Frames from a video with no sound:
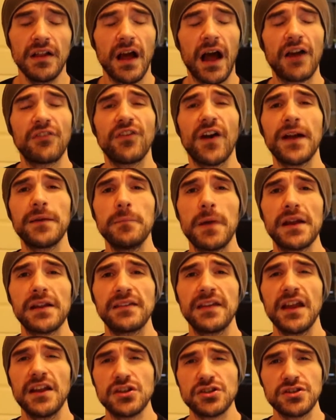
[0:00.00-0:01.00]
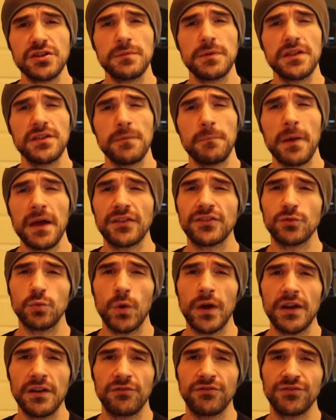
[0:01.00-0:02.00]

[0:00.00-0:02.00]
I find meditation to be the best way to